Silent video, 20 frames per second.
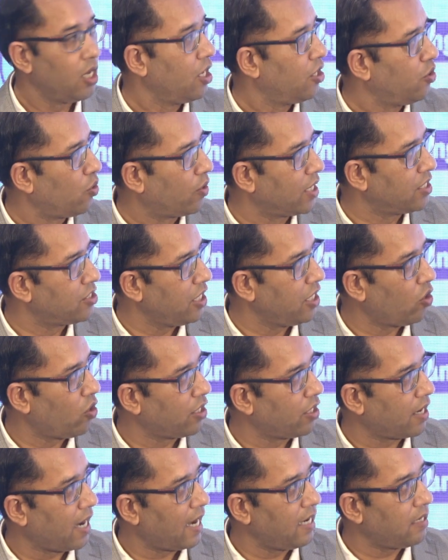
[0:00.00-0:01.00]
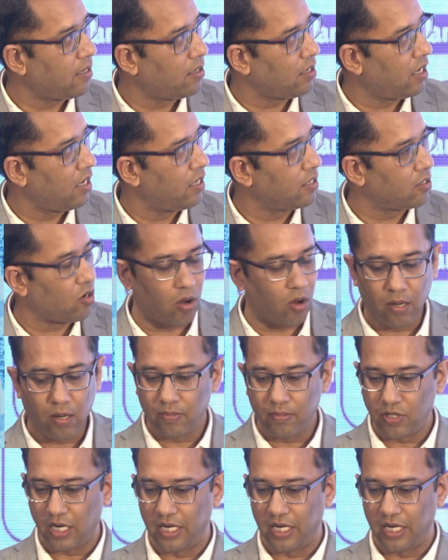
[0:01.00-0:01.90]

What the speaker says: You can see on the right hand column,